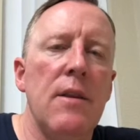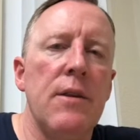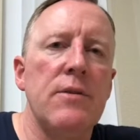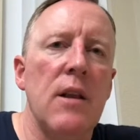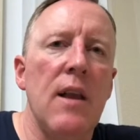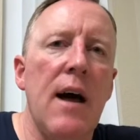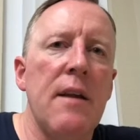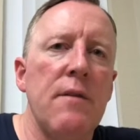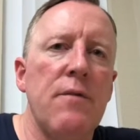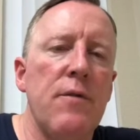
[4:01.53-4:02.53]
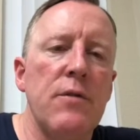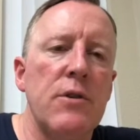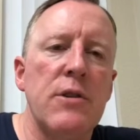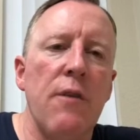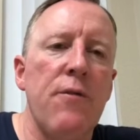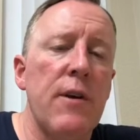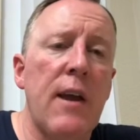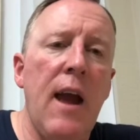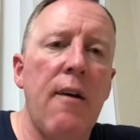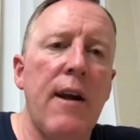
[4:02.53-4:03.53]
There's stuff for
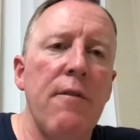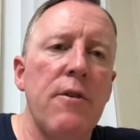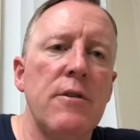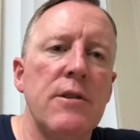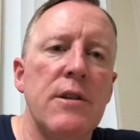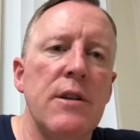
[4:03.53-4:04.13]
caregivers.